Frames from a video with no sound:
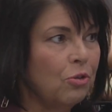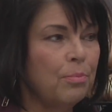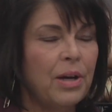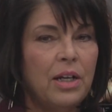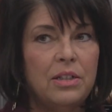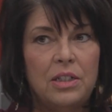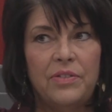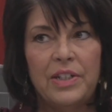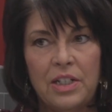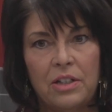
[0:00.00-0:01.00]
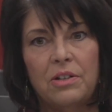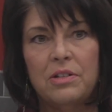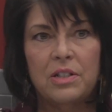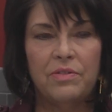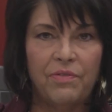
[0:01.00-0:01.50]
Grew up on TV
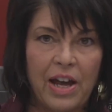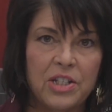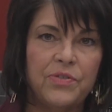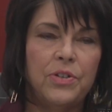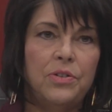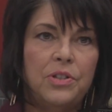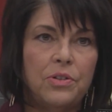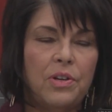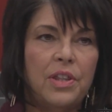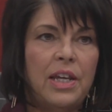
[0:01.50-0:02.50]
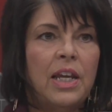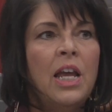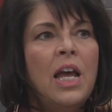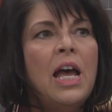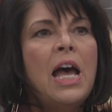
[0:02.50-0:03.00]
dinners and fast food sort of thing.
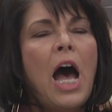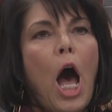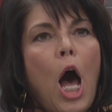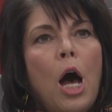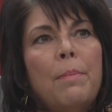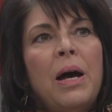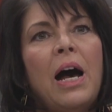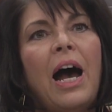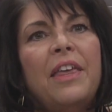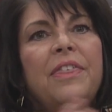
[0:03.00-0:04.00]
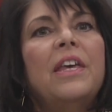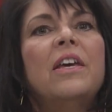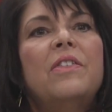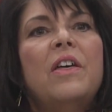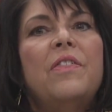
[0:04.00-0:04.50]
I
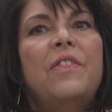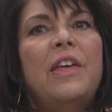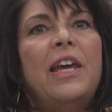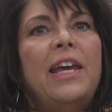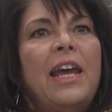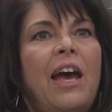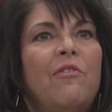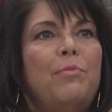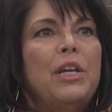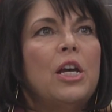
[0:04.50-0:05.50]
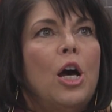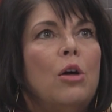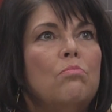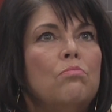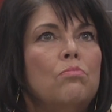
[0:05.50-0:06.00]
think that they have
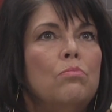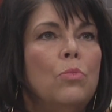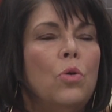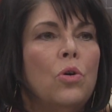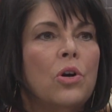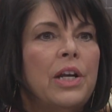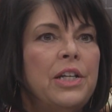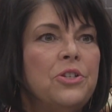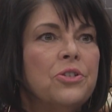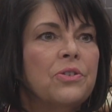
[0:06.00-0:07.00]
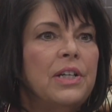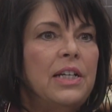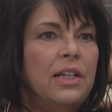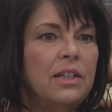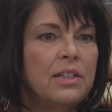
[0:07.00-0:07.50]
become more
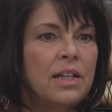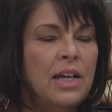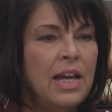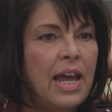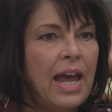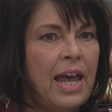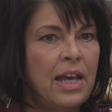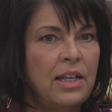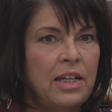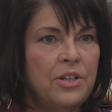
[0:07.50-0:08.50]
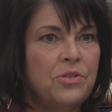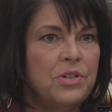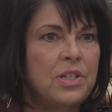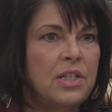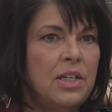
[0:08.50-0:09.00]
intrigued and
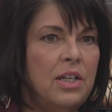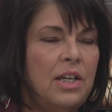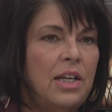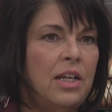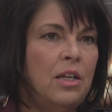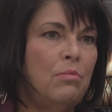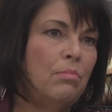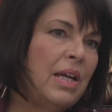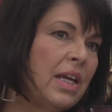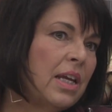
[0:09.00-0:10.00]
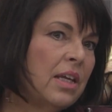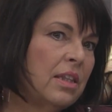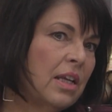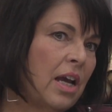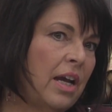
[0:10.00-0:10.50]
interested in
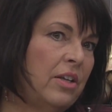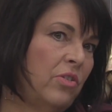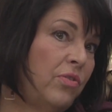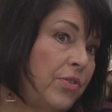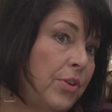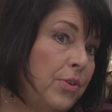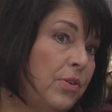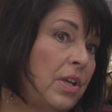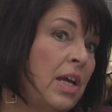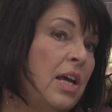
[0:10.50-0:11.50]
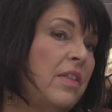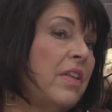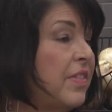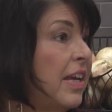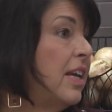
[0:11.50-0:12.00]
making the kind of food
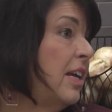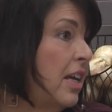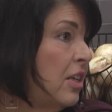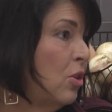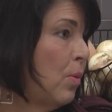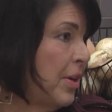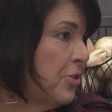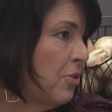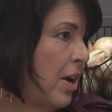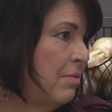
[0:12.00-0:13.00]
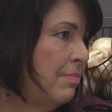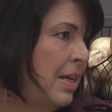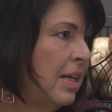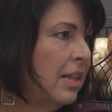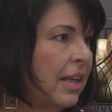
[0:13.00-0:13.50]
that they can get in a restaurant.
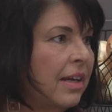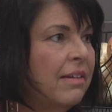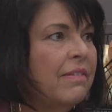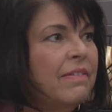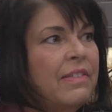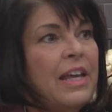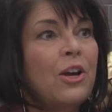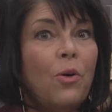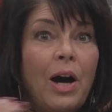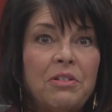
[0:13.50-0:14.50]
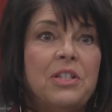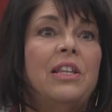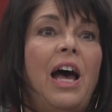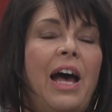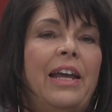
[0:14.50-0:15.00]
Like, they go out to
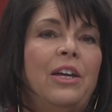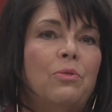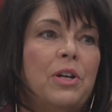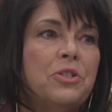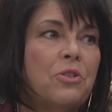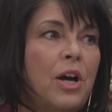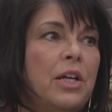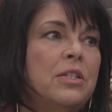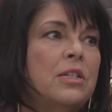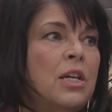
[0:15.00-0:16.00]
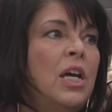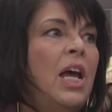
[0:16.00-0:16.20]
the high-end restaurants